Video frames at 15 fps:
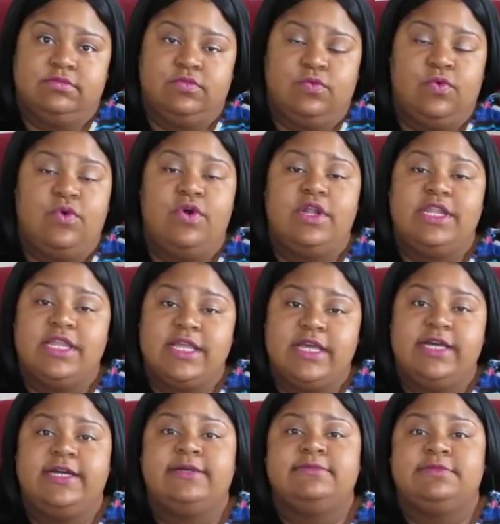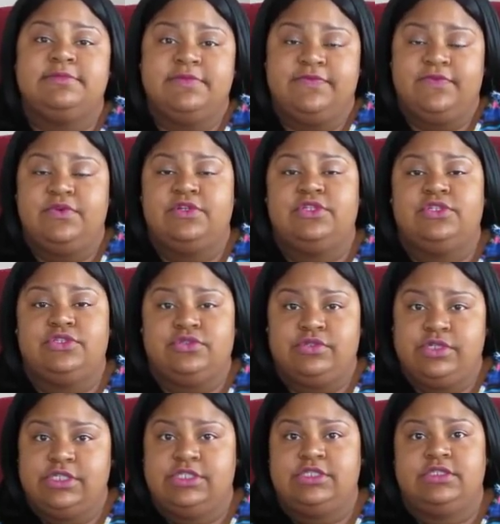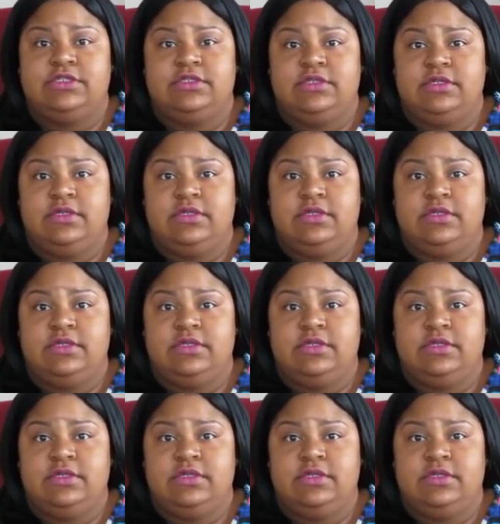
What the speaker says: Warning comes before destruction.